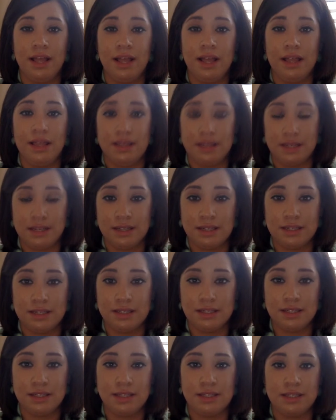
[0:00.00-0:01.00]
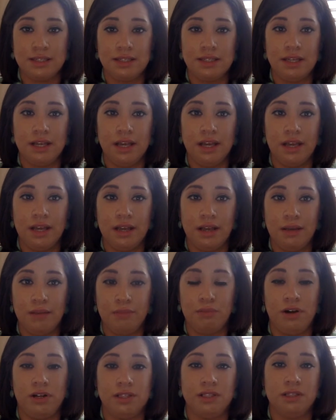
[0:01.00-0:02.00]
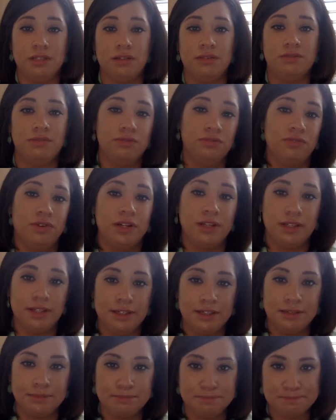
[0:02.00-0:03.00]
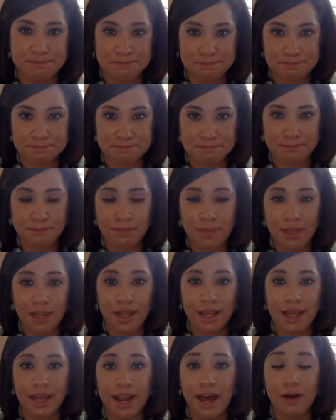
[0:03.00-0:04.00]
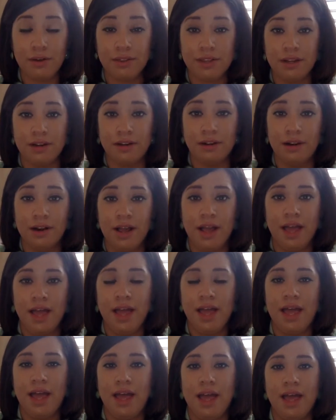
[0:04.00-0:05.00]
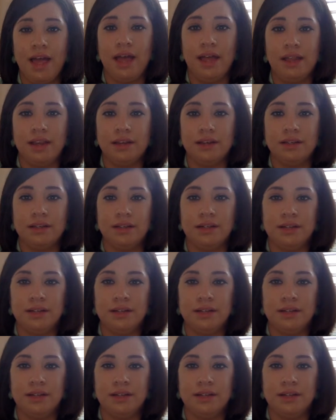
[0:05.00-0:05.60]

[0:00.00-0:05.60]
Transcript: thing is and stay positive and really get out there. And